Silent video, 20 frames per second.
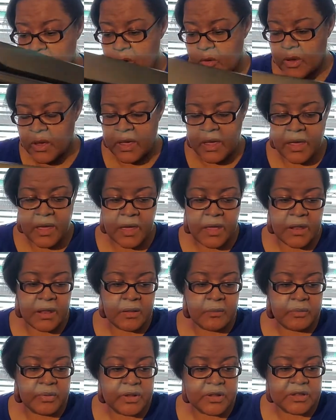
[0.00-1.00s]
ahead
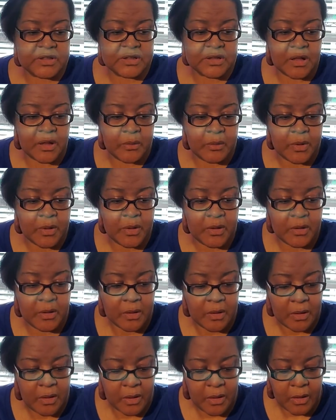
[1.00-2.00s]
and put some
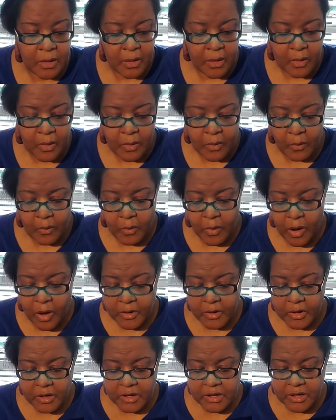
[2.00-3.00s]

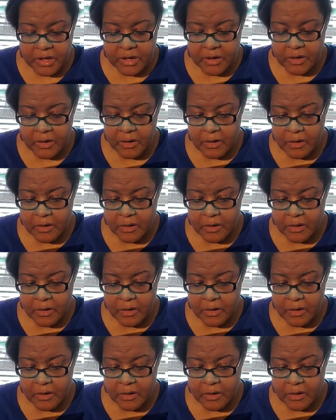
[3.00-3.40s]
water in here,